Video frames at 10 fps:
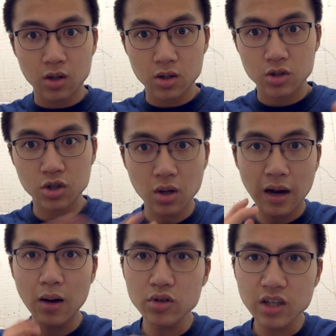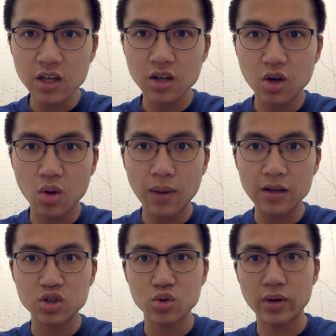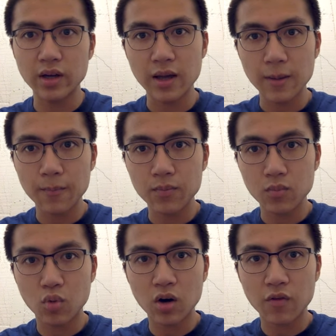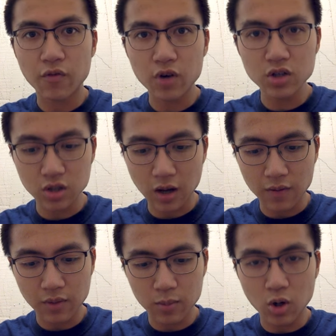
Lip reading: So how was I going to go about doing it? Well, first off, I'm going to